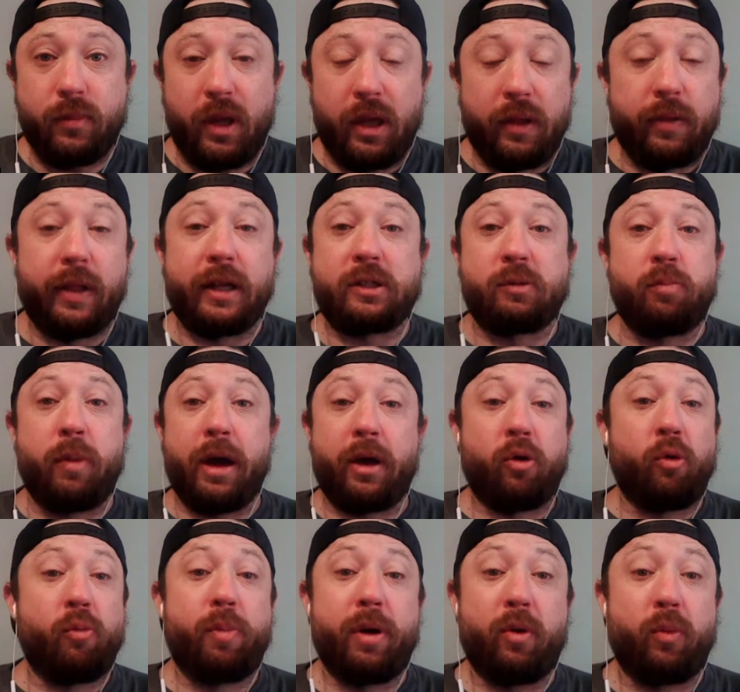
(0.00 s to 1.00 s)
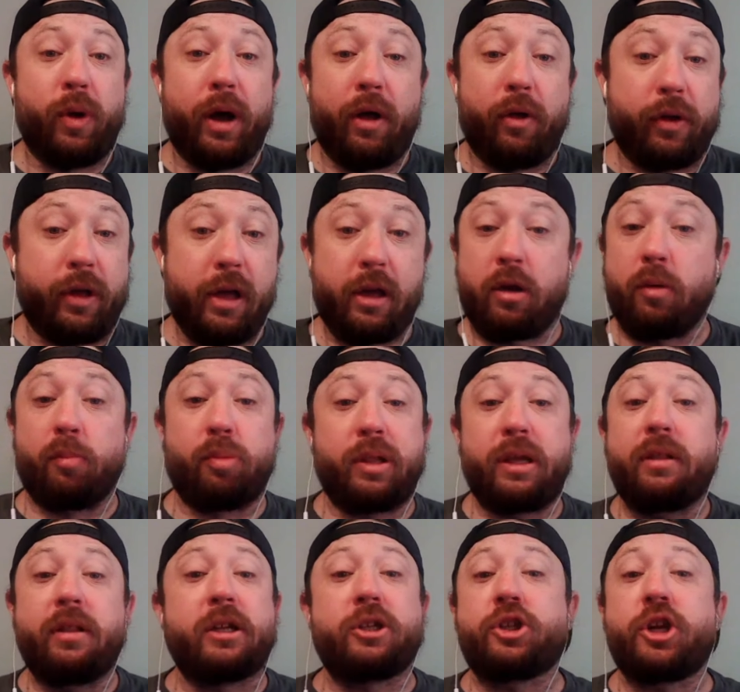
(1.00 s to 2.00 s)
Unless Michael Bidwill can
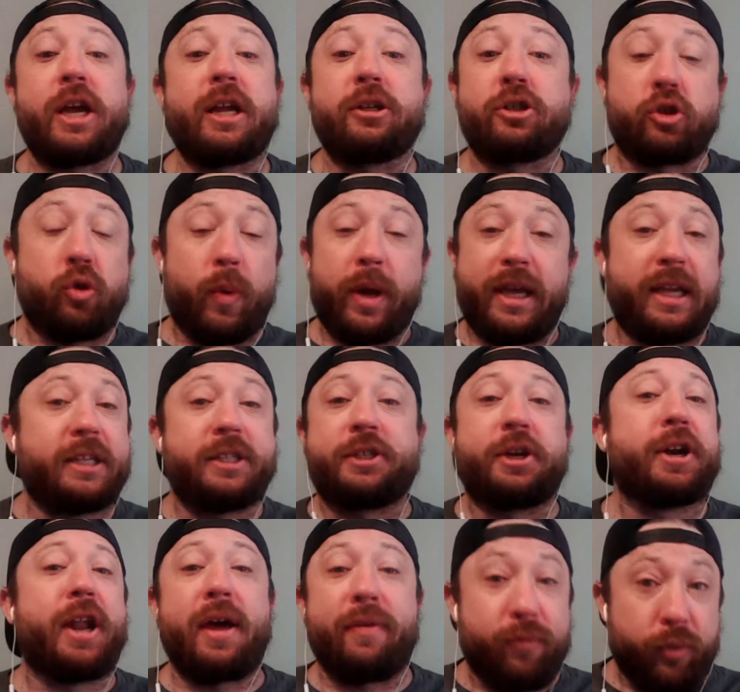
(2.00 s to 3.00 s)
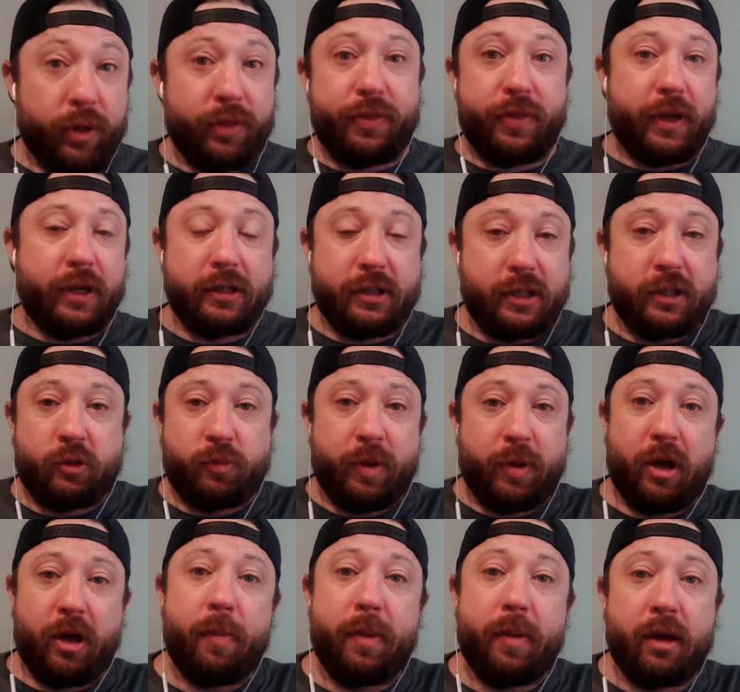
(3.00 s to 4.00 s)
completely change the way he's done everything since
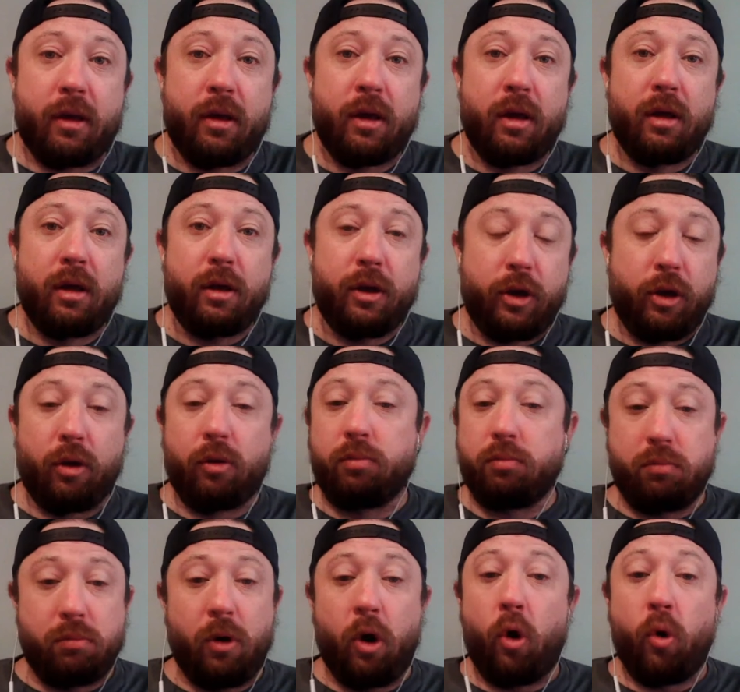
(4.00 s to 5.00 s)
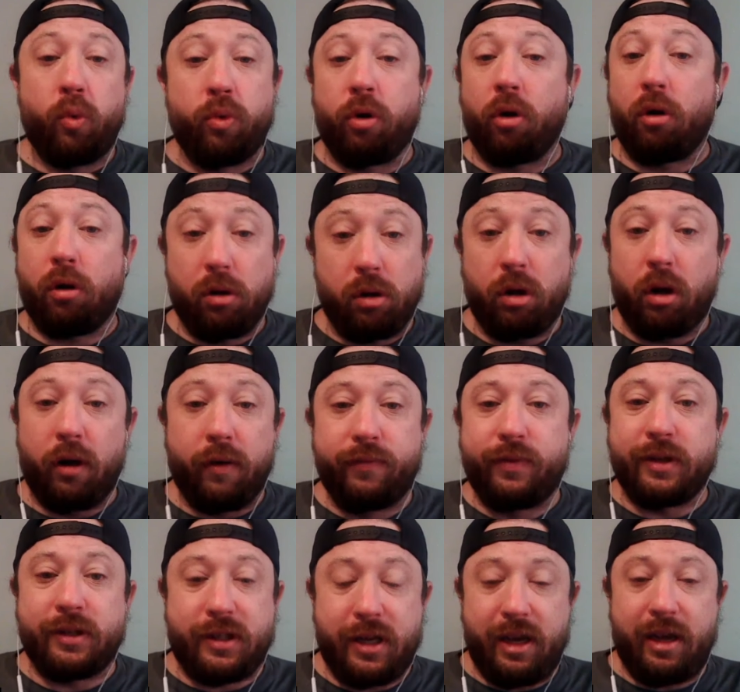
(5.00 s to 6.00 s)
becoming, you know, owner of
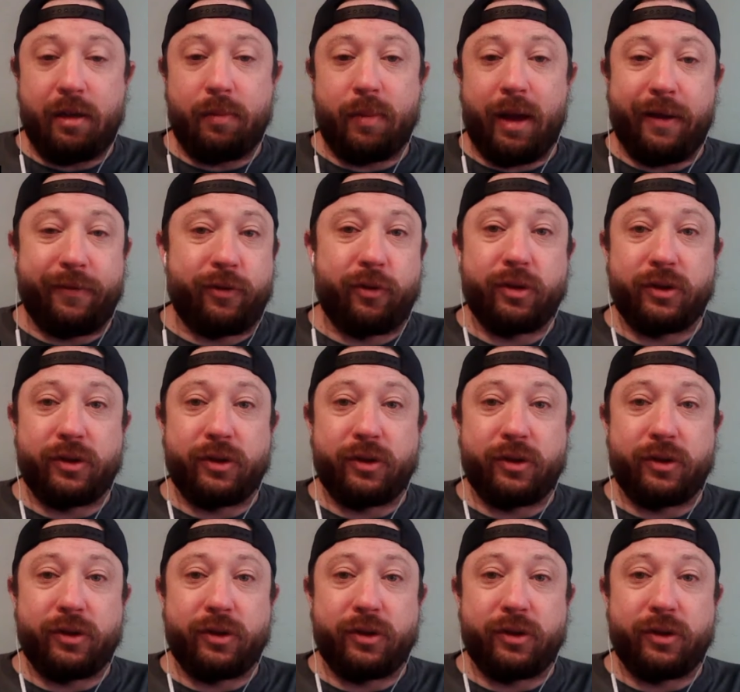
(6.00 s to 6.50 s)
the team after